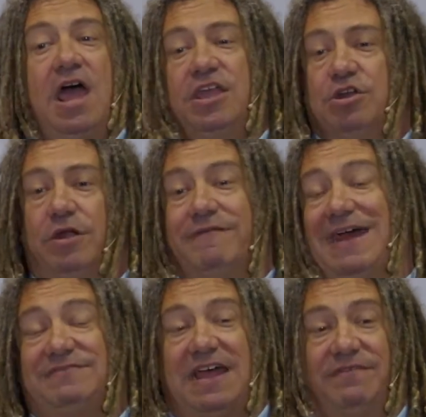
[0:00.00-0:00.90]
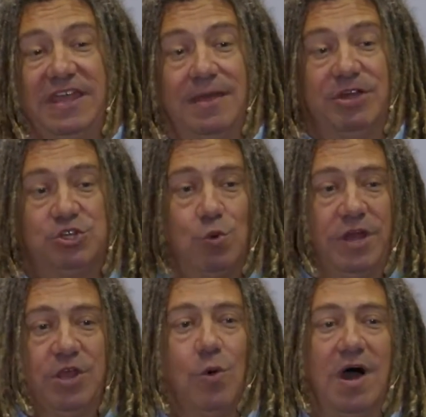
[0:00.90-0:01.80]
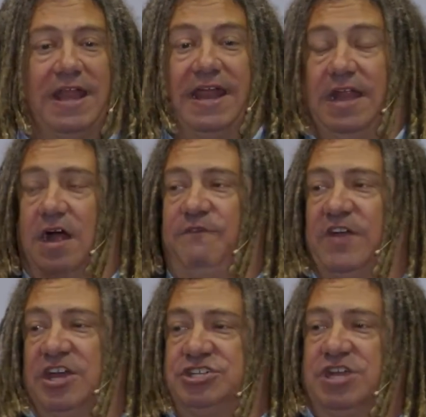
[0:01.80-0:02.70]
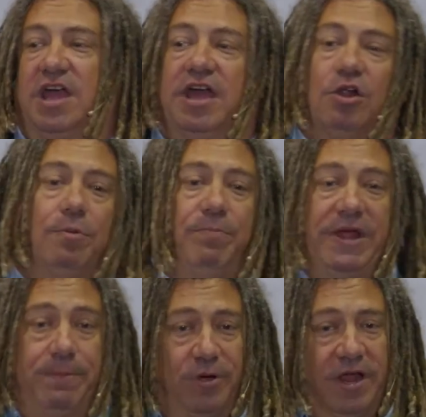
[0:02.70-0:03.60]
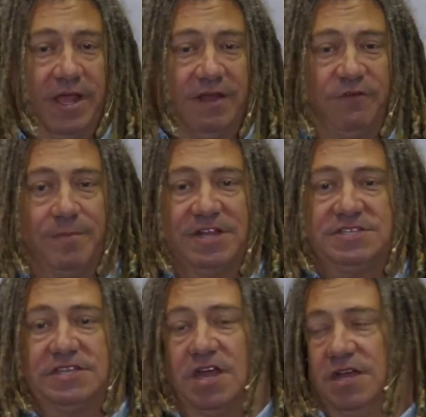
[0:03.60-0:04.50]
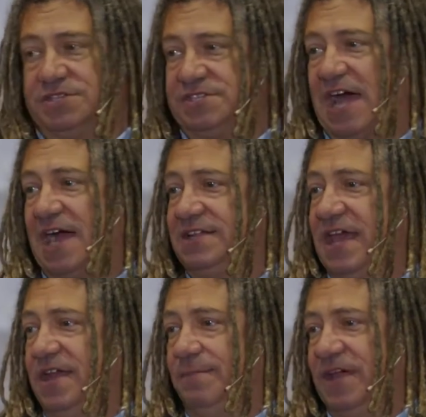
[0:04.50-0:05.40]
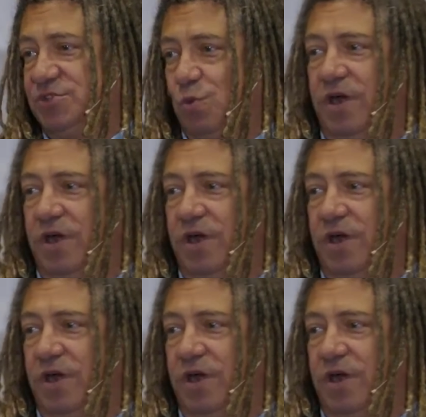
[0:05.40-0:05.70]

You don't even have to have the image. What do you want in it? A fish. It'll bring in from its stock database.